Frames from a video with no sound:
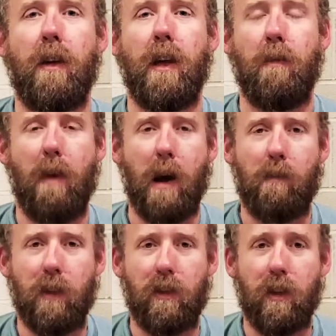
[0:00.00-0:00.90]
in my
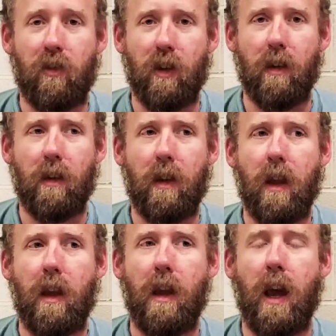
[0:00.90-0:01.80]
position,
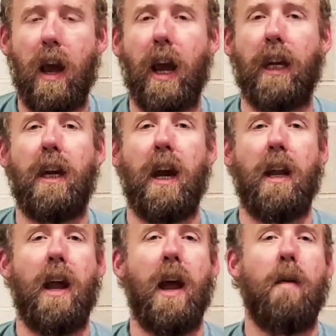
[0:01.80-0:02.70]
I
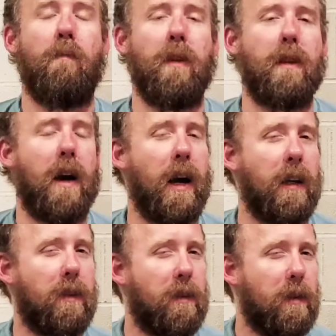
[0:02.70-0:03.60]
can't
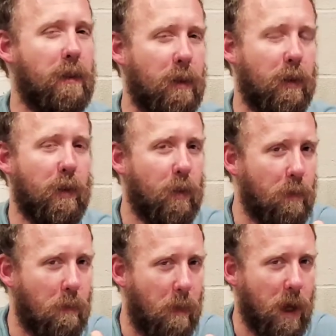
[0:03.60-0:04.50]
empathize too
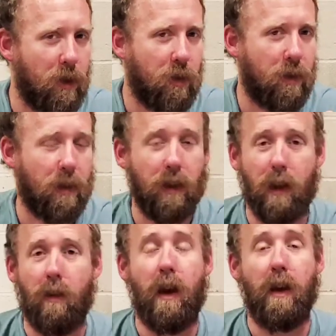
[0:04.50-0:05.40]
much,
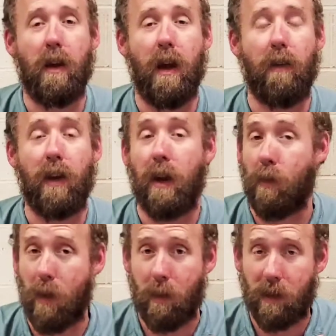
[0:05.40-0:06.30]
I've got to
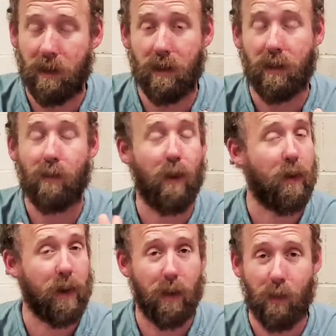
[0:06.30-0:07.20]
run the business for
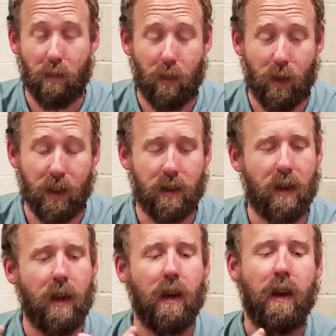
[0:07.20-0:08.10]
all the other
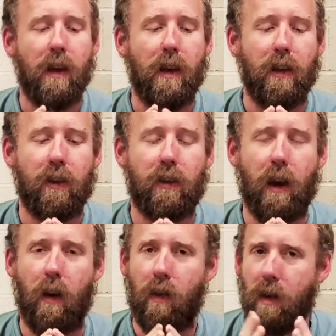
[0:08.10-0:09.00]
employees.
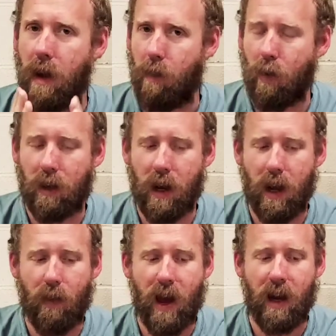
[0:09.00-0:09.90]
So I'm working
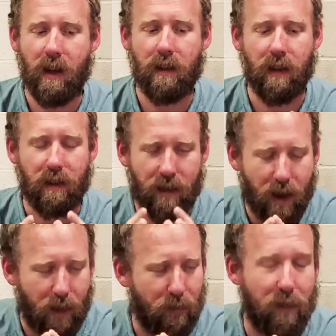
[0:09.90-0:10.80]
on that. It's a
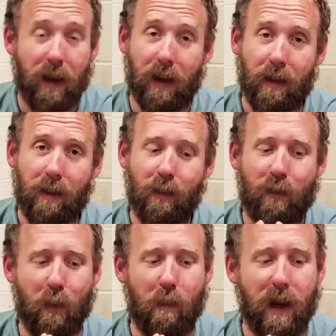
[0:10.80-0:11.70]
tough thing
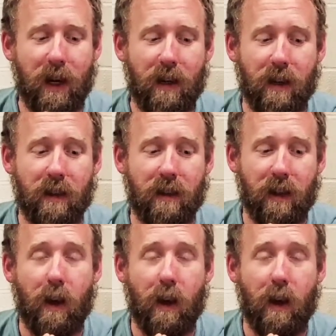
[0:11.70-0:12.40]
for me because,